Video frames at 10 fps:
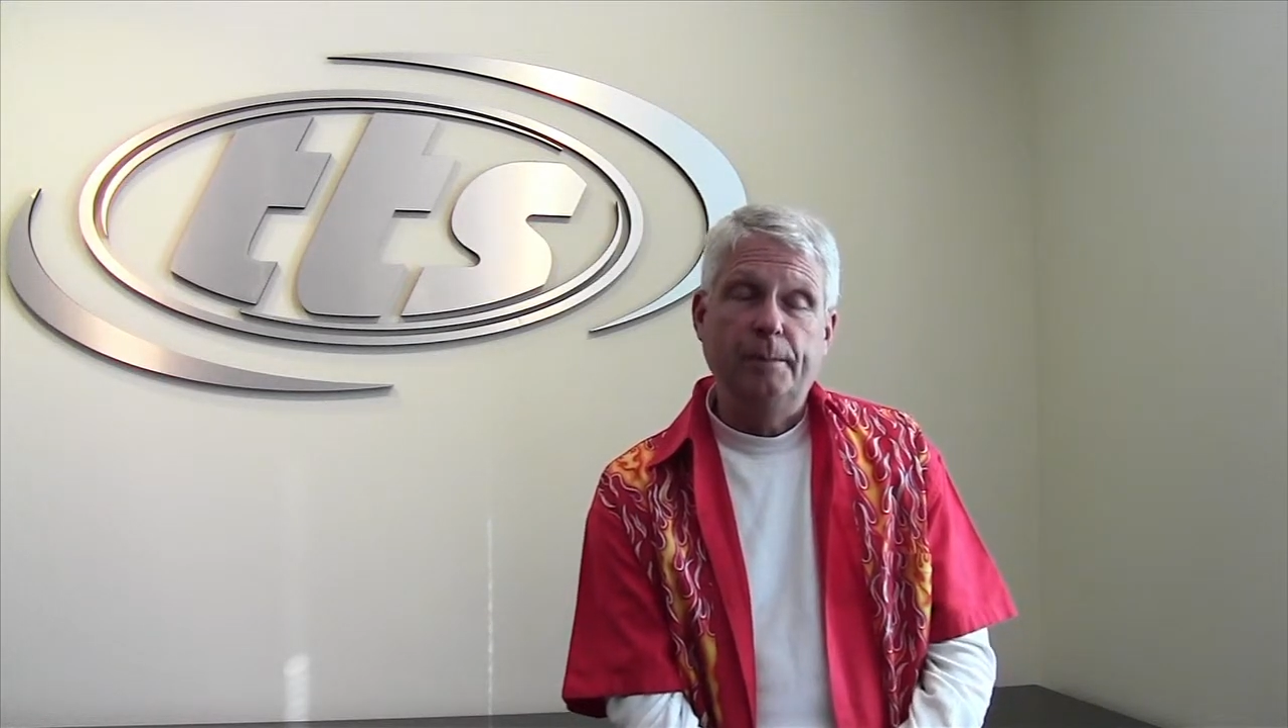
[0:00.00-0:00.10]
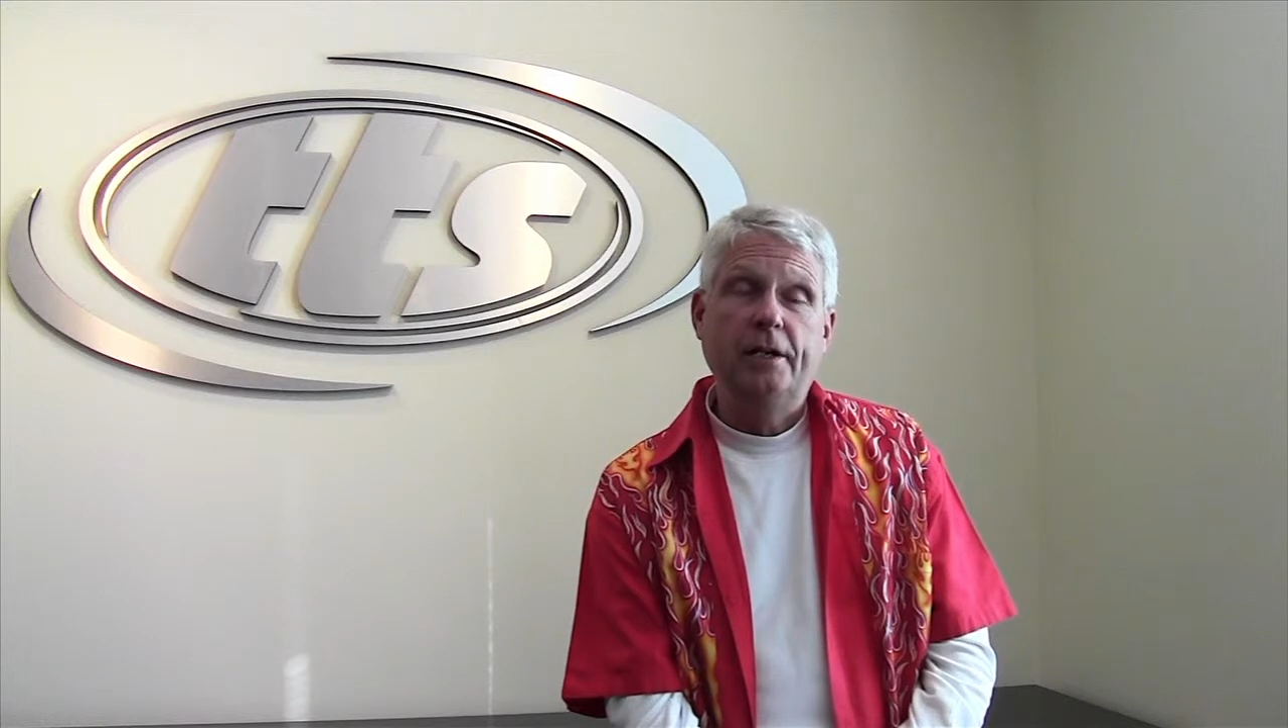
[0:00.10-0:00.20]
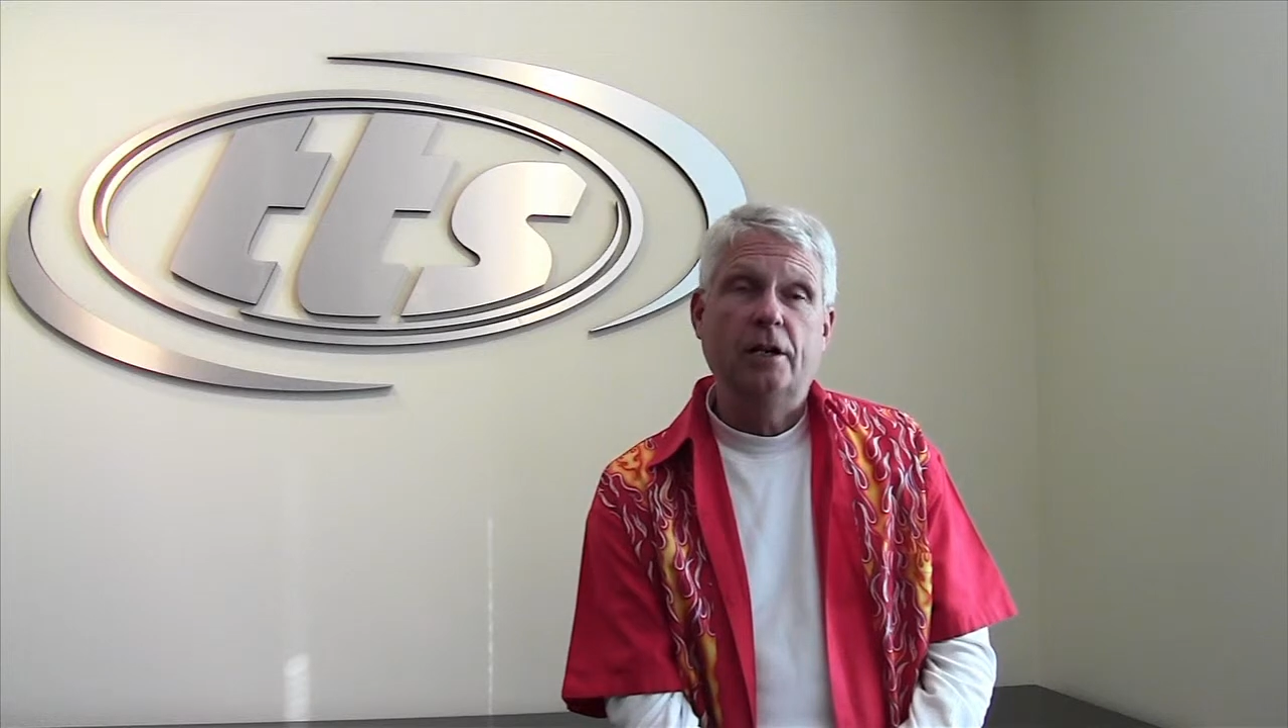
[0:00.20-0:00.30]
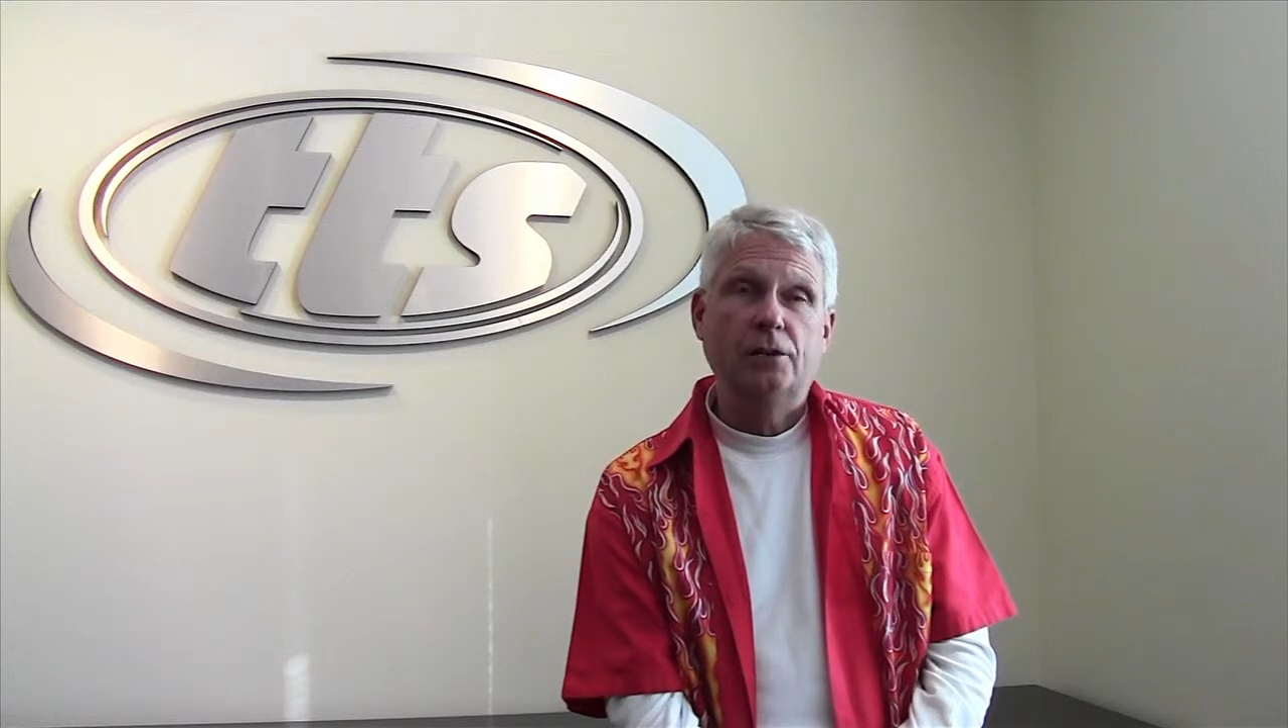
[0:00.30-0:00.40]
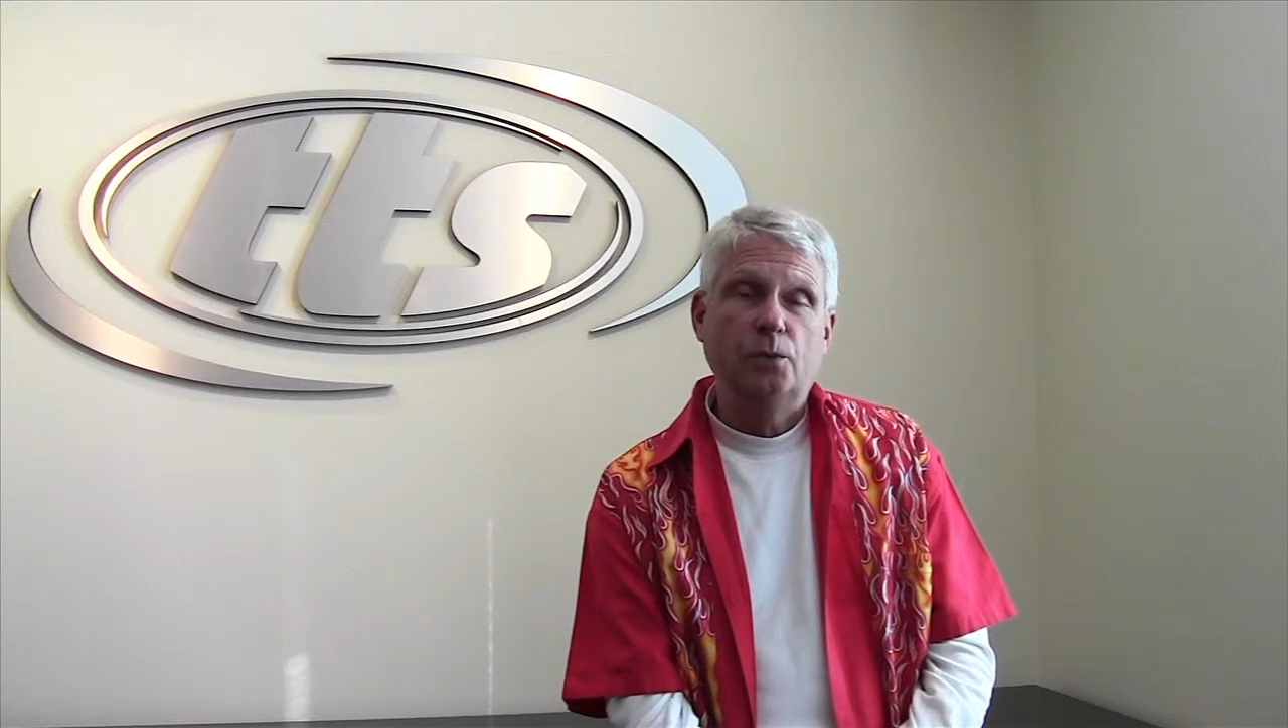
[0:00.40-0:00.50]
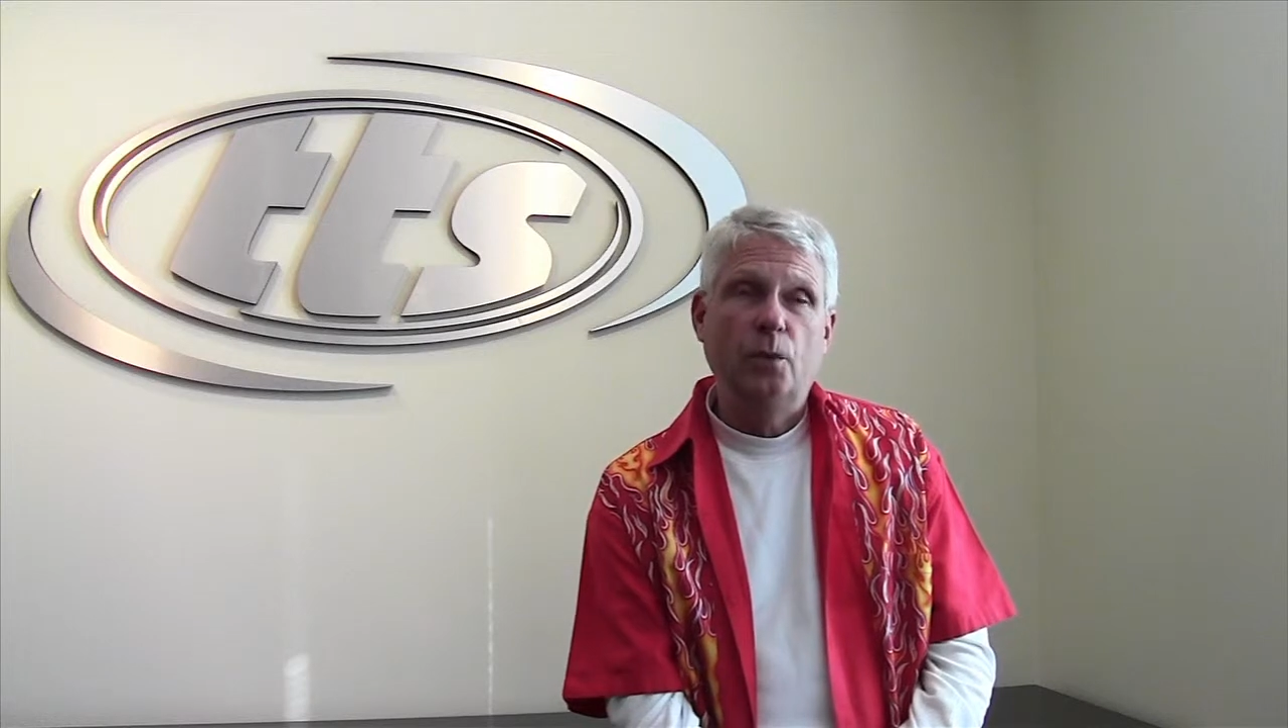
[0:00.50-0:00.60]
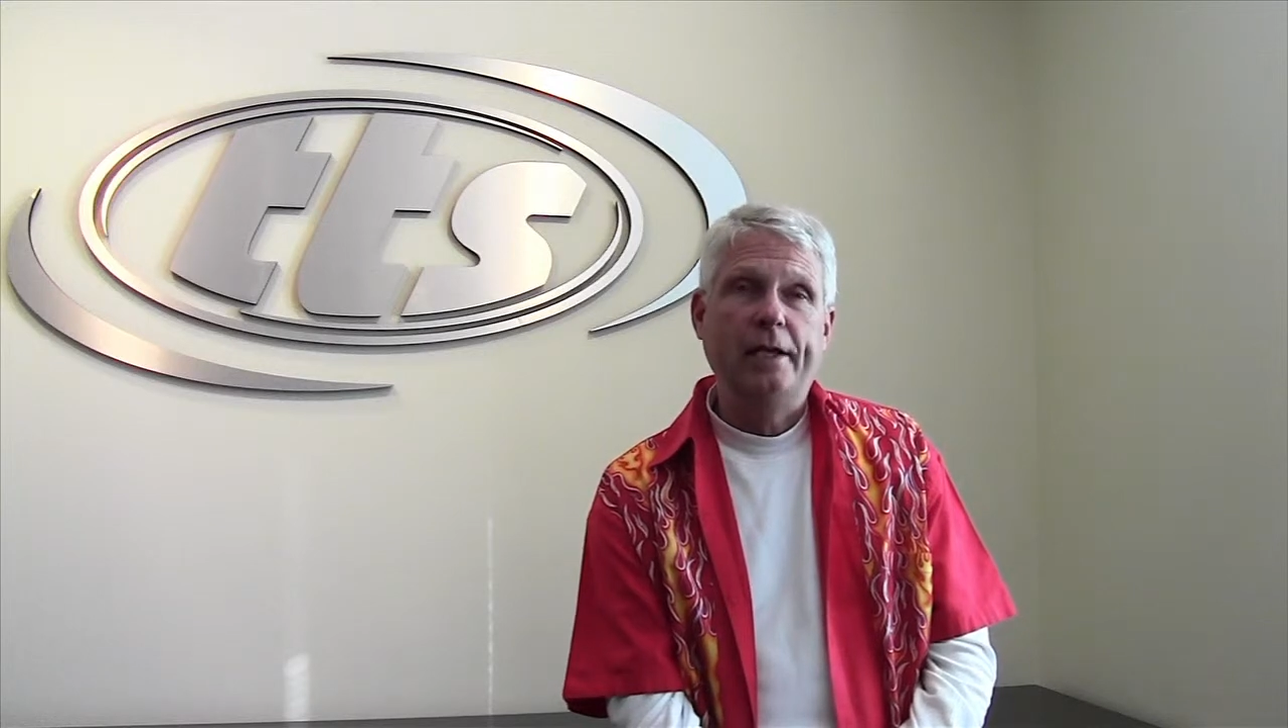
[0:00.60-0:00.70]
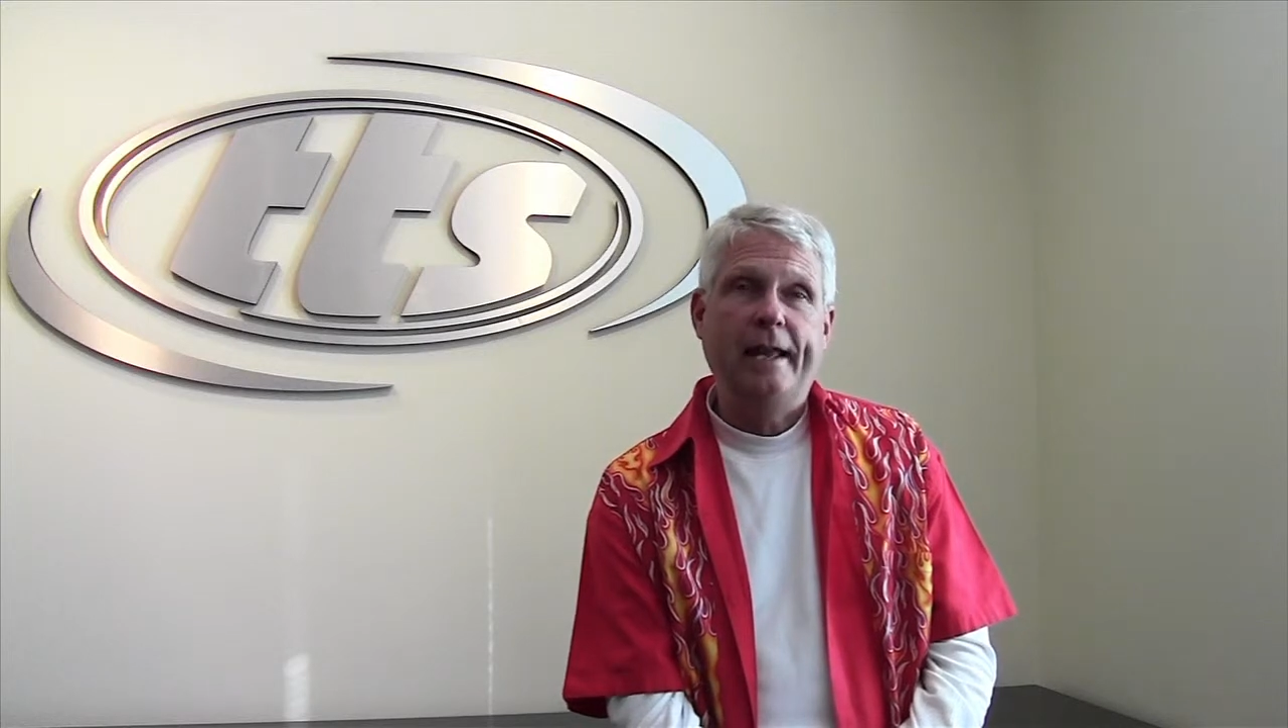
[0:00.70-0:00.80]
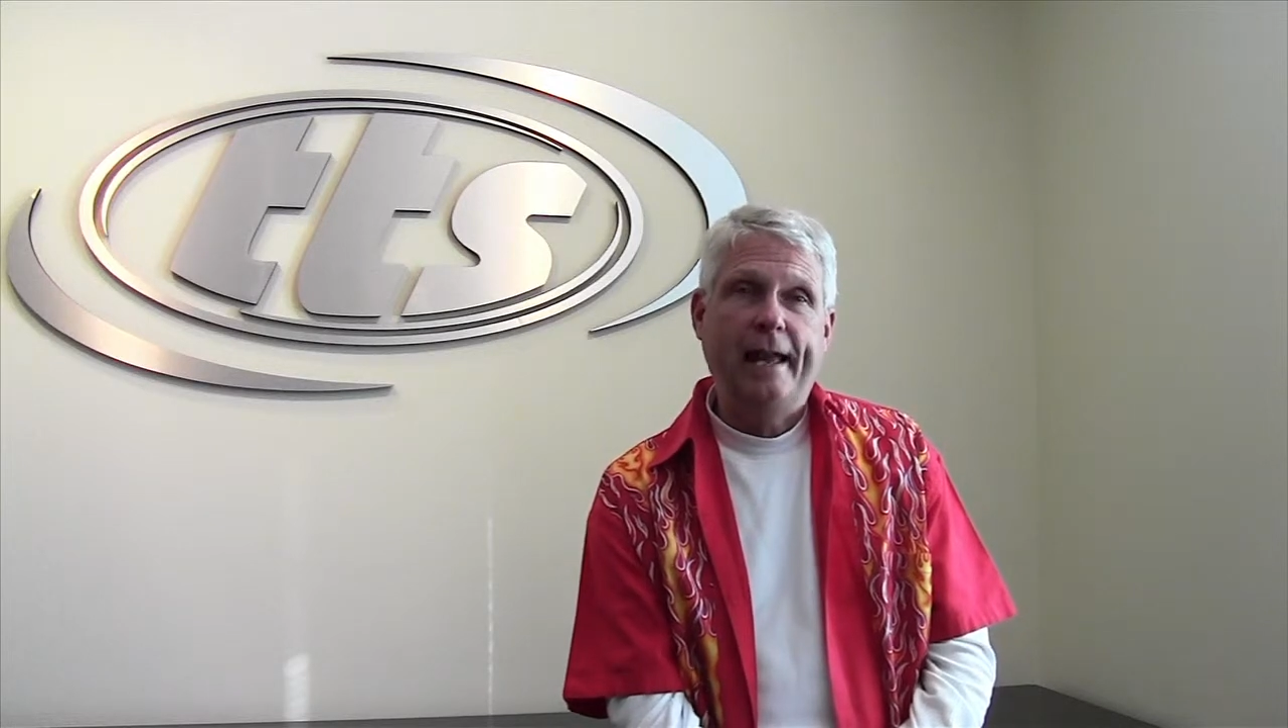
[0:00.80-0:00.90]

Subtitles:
because we